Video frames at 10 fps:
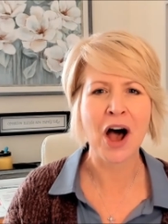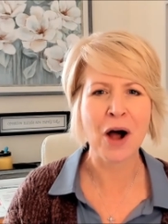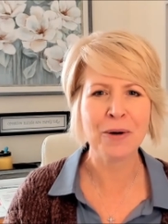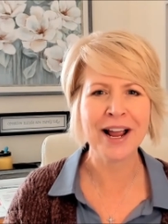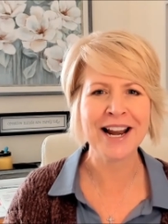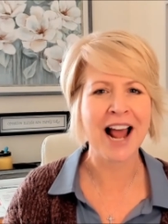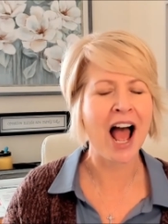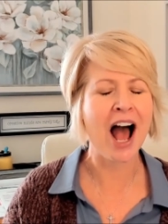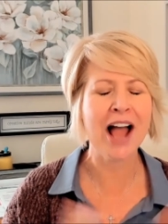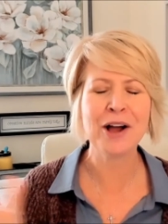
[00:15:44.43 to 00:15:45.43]
All right.
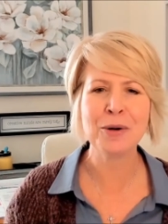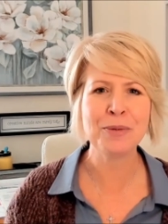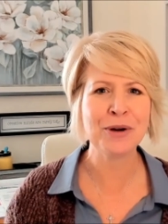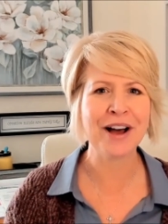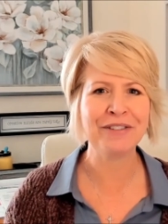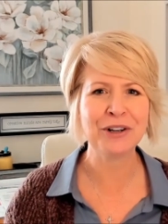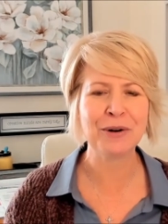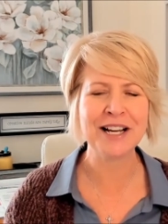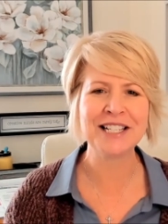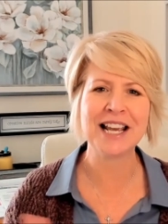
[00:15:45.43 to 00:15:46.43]
I hope you have a
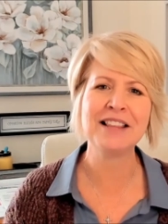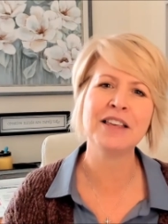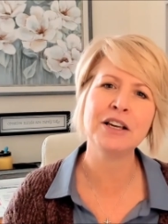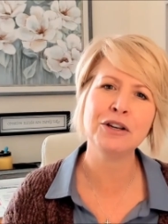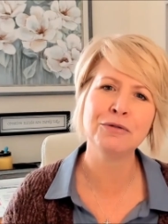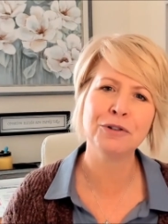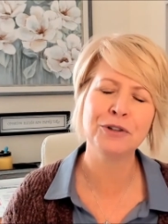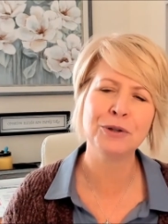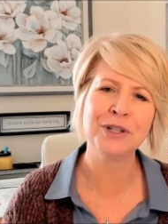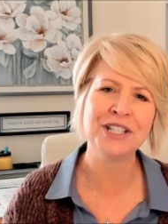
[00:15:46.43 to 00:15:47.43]
great day. Thank you for
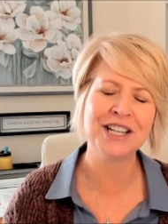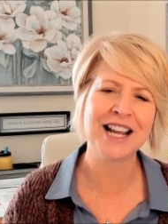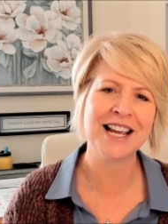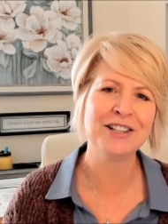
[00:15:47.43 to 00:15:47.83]
viewing today.